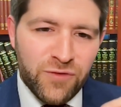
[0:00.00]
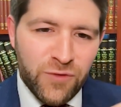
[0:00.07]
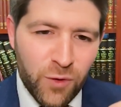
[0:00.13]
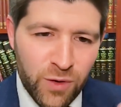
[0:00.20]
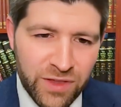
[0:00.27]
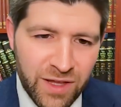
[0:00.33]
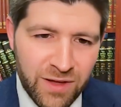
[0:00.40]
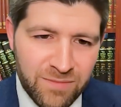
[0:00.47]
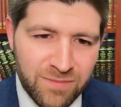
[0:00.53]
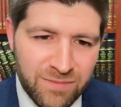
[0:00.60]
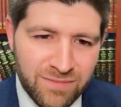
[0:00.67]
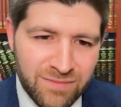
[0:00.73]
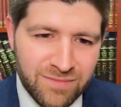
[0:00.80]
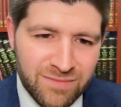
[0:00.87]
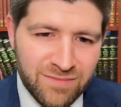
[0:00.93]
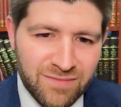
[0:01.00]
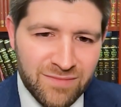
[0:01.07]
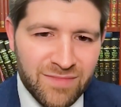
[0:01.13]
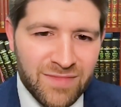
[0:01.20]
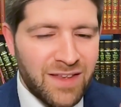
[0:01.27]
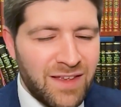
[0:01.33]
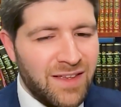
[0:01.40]
for them,
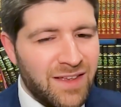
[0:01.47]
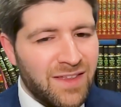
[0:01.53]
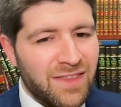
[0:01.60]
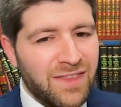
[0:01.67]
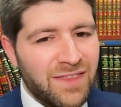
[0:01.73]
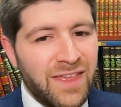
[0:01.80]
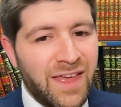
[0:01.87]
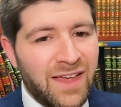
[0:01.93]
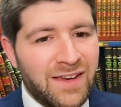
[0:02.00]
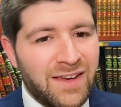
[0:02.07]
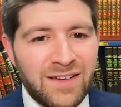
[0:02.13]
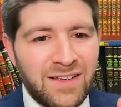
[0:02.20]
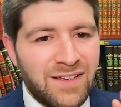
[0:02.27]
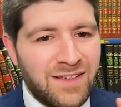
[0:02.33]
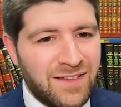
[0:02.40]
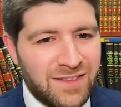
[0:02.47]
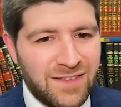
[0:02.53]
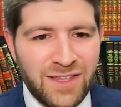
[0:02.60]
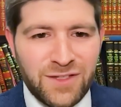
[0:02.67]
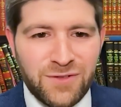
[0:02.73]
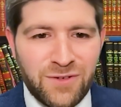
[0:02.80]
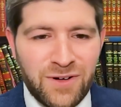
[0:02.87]
then
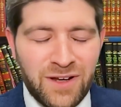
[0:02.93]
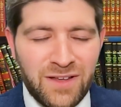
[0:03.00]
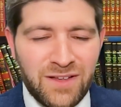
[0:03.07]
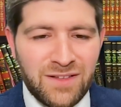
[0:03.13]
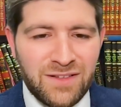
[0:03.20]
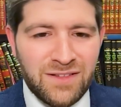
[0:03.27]
that's great.